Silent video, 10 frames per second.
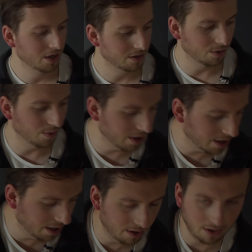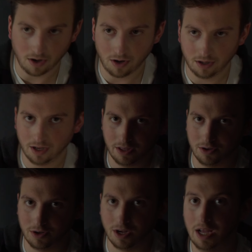So you wanna kill all
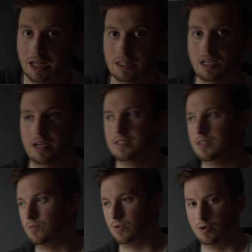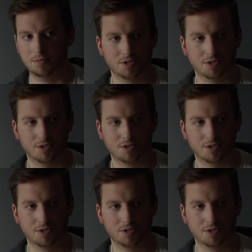other lights in the room.